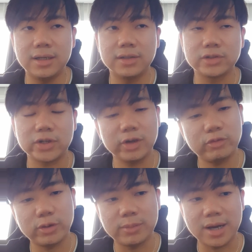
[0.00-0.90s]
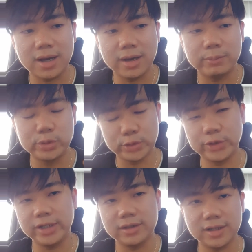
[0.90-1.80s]
Sorry for my poor
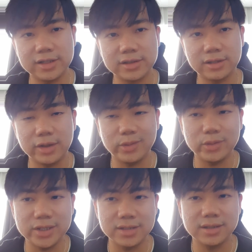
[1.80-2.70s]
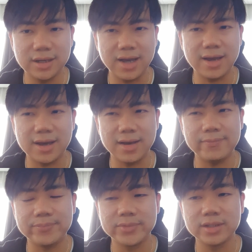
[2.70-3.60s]
English language,
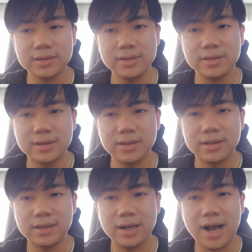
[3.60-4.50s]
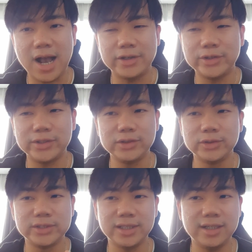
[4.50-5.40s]
and I not
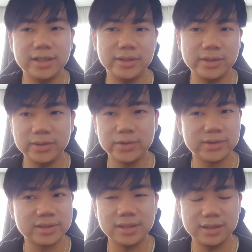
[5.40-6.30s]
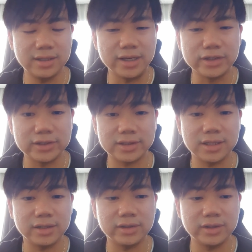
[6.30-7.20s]
usually use English
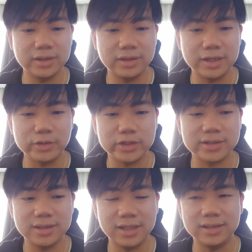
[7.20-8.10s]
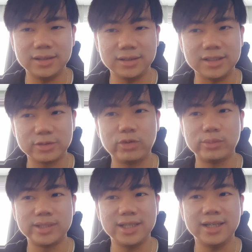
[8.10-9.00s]
language like this
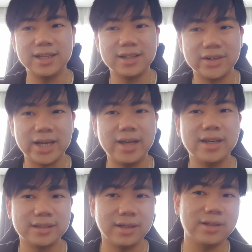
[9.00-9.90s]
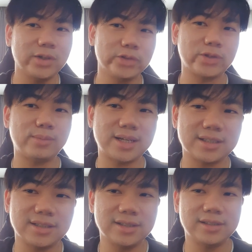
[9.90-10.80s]
formally. Okay, thank you so
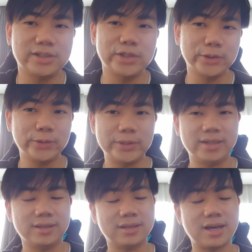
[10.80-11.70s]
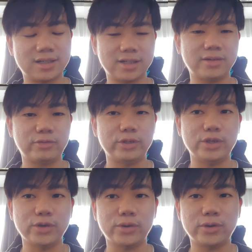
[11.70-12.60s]
much. See you in other
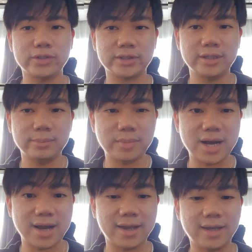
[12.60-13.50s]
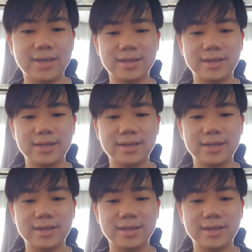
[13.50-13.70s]
videos. Bye.